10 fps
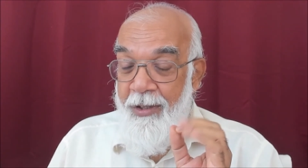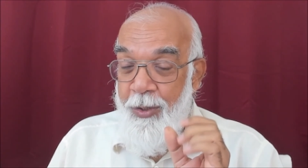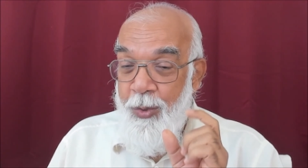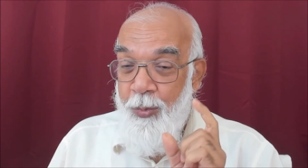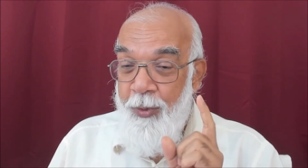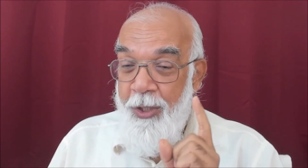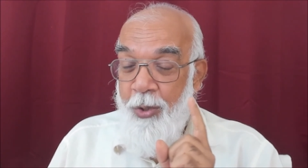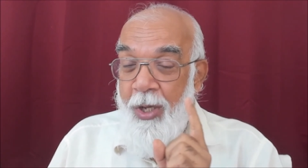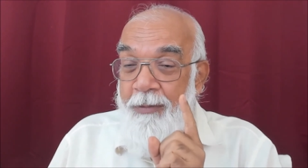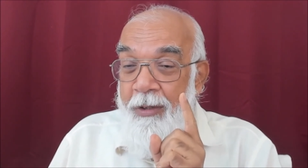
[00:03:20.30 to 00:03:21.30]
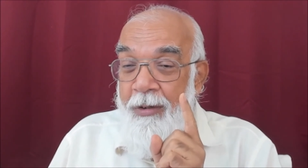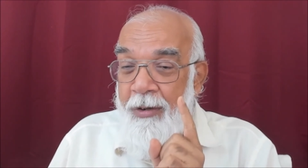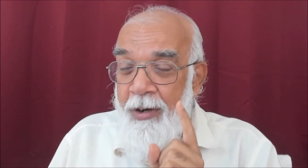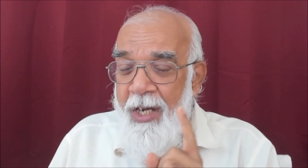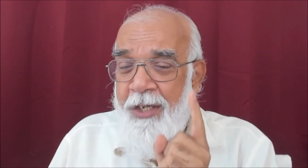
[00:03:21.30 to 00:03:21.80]
So when you have the
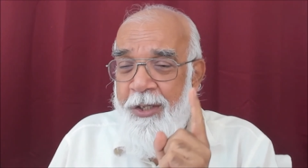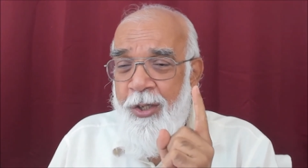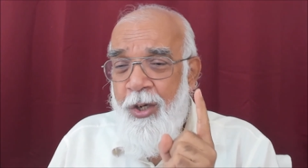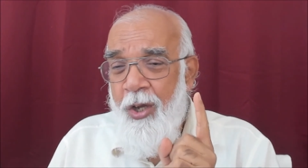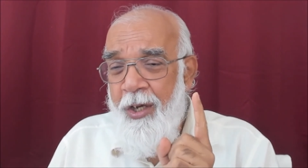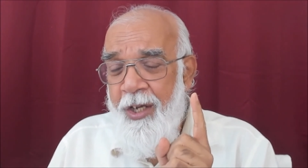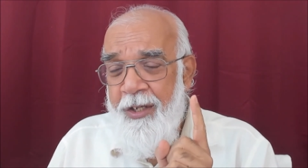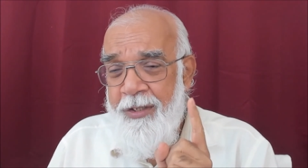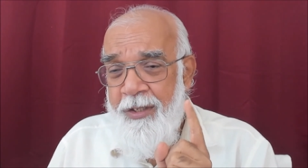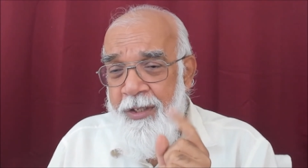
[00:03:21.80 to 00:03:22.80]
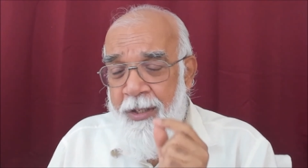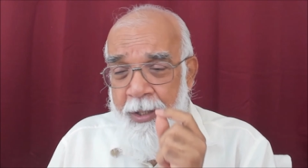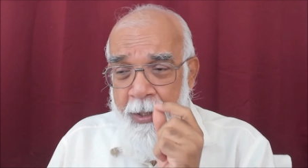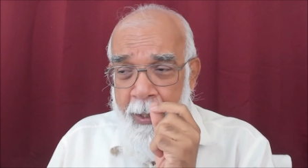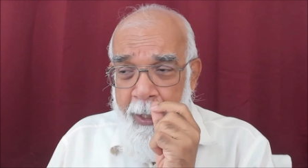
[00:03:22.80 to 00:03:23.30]
right knowledge,
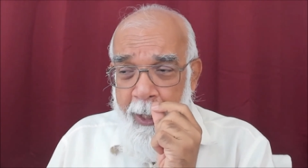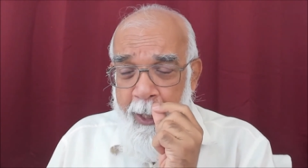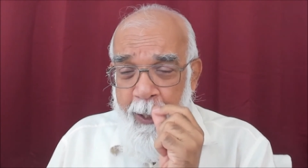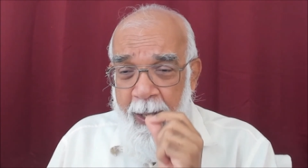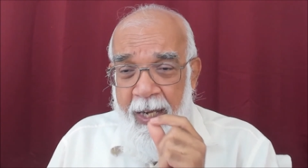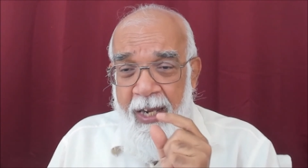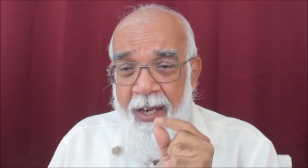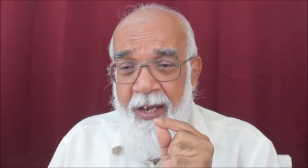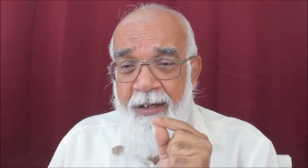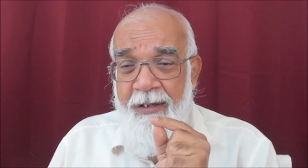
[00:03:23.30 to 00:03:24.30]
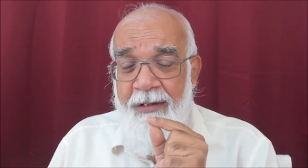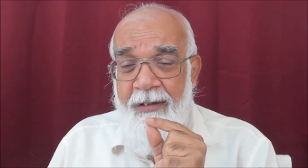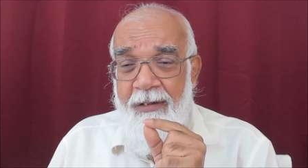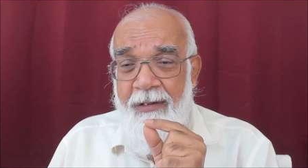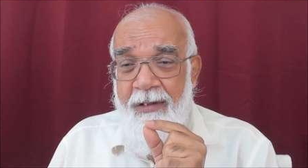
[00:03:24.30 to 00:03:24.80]
and
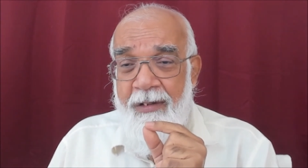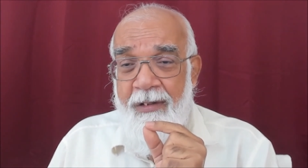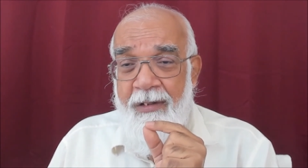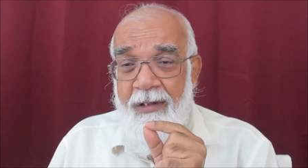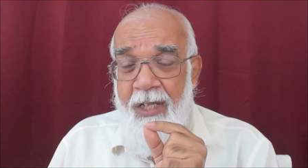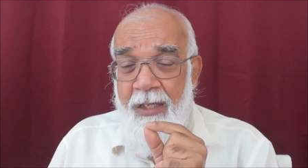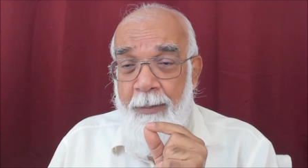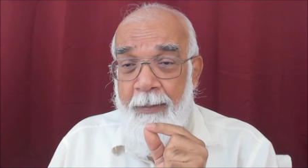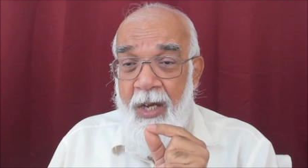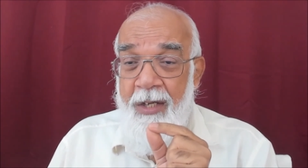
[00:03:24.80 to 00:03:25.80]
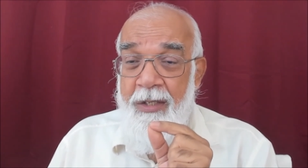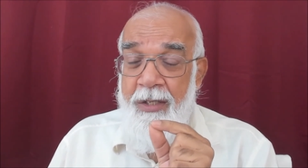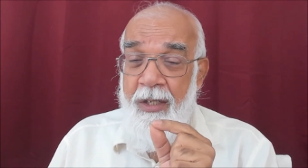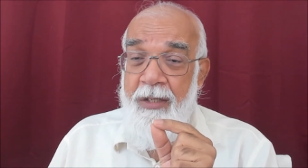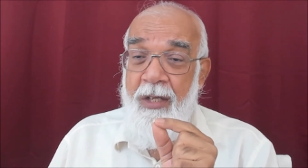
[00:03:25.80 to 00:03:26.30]
then the mind
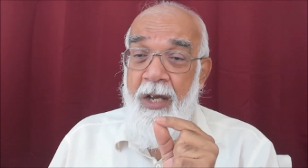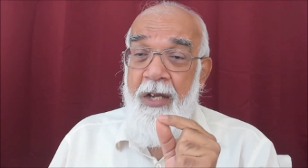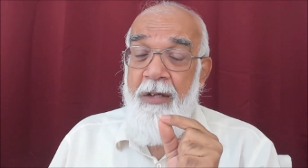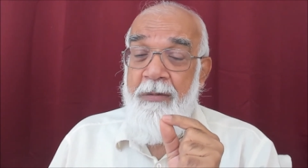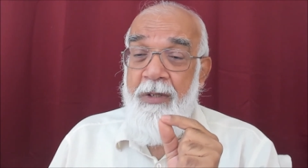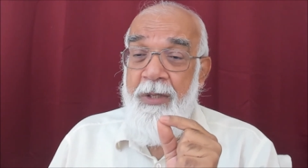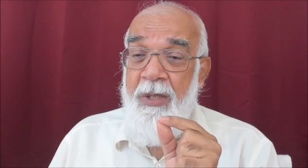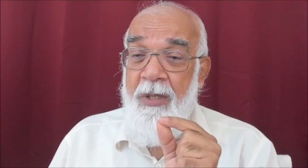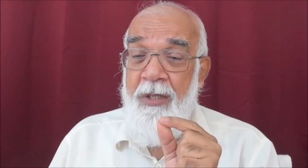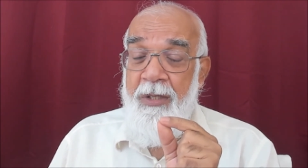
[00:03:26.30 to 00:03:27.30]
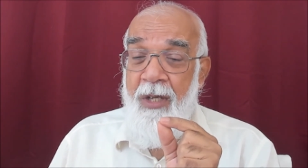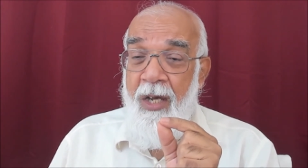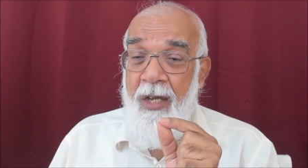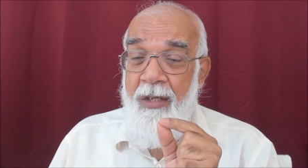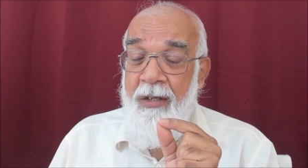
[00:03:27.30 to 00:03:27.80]
says, I have this
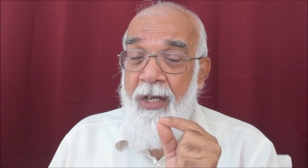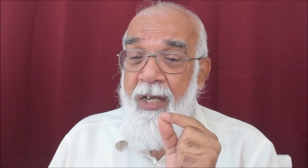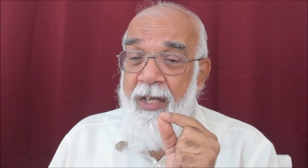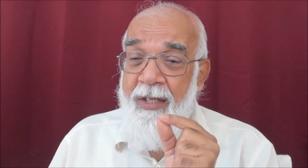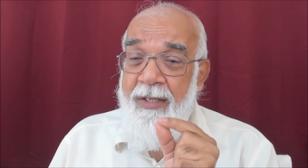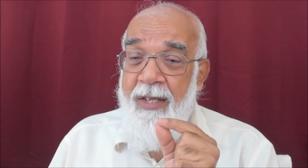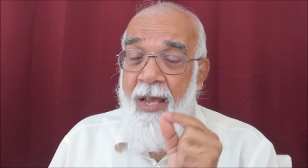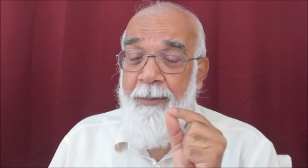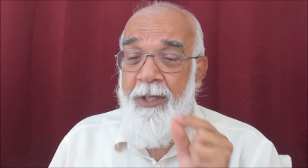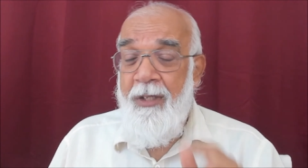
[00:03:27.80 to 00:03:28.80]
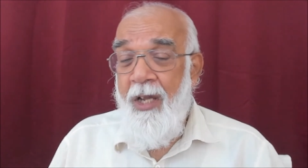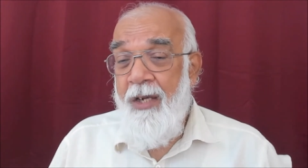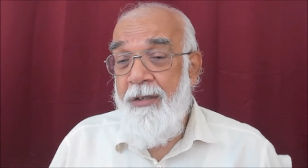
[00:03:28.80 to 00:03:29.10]
desire, examine that